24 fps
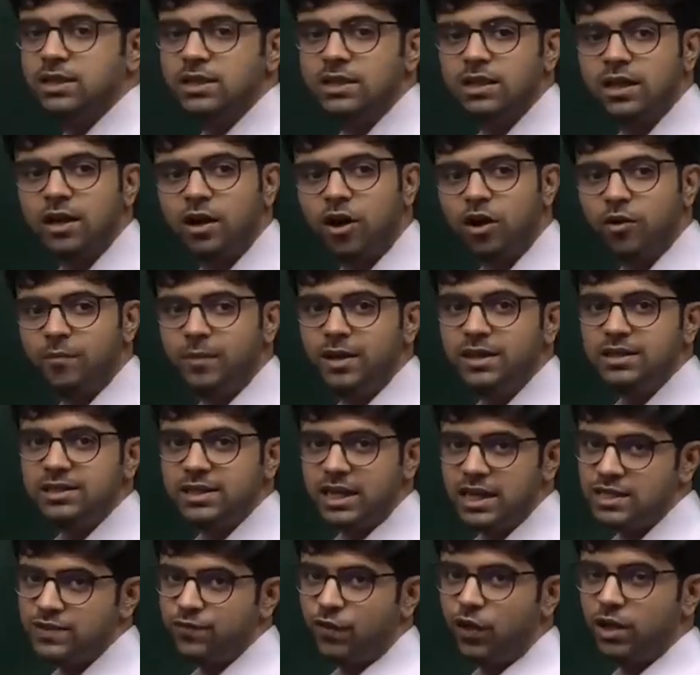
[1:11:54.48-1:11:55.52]
Government
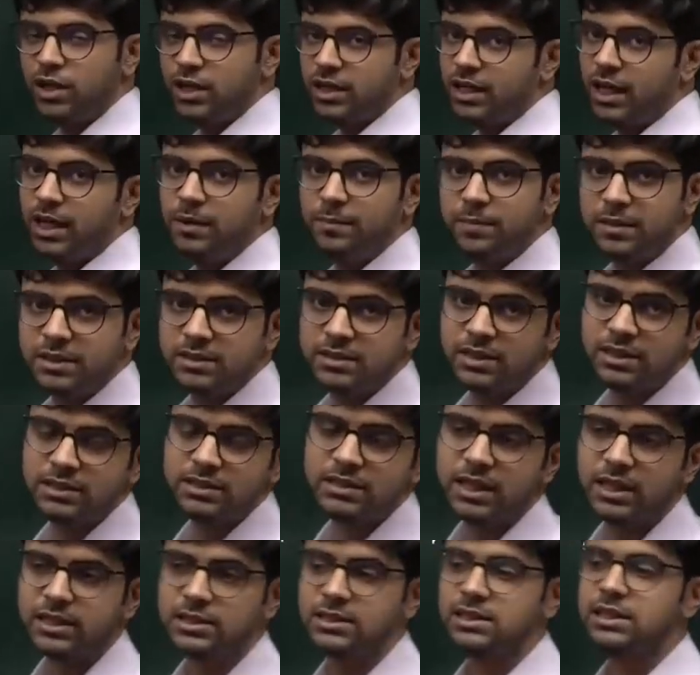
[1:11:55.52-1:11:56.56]
sells 49%
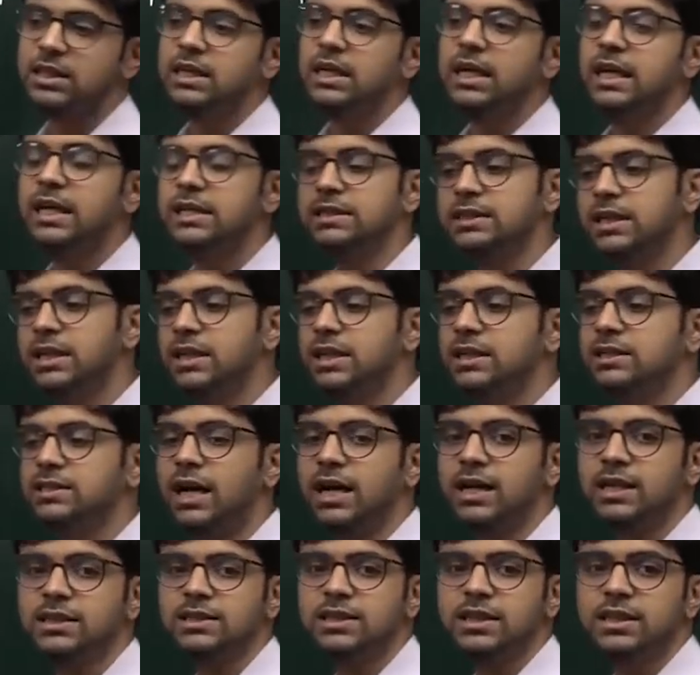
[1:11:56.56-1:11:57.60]
shares. Is it a
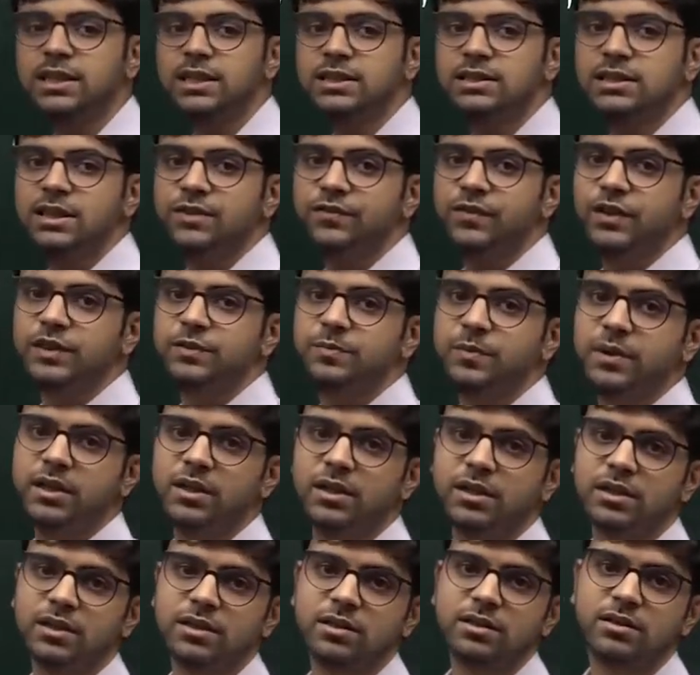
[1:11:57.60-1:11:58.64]
strategic disinvestment?
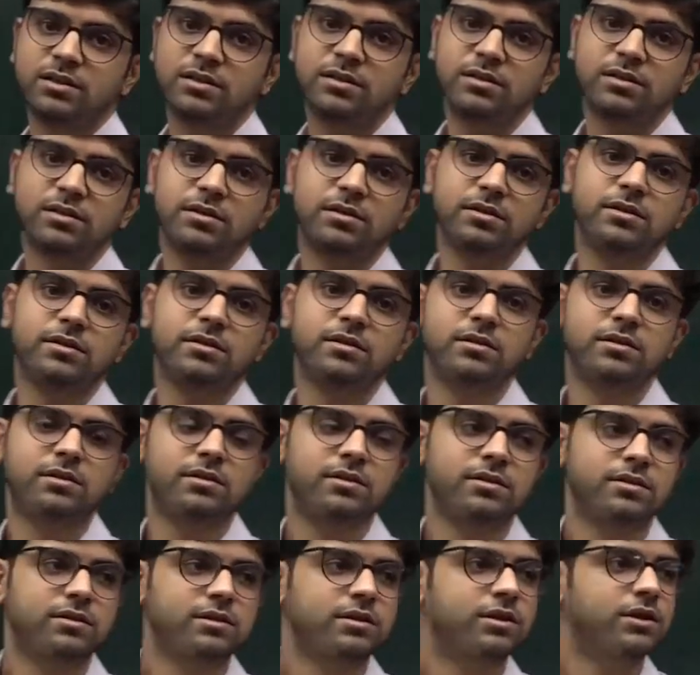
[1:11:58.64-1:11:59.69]

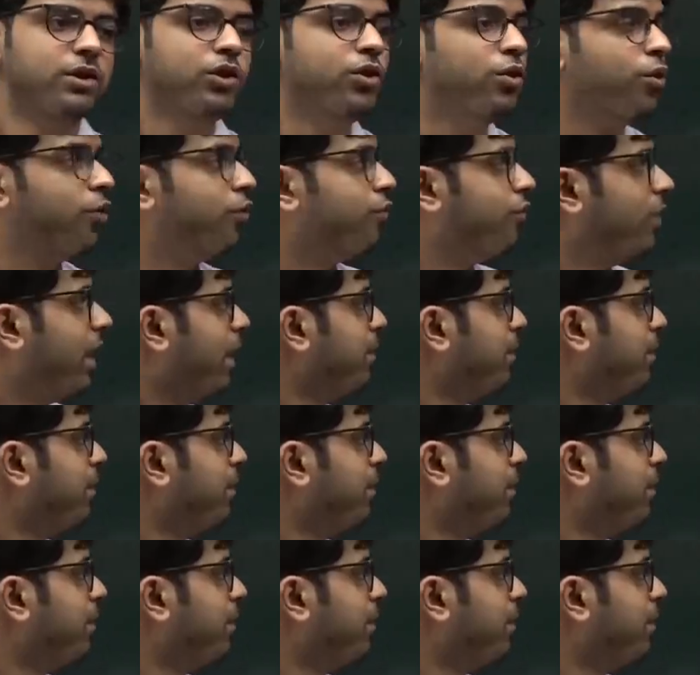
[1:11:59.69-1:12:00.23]
No. Why?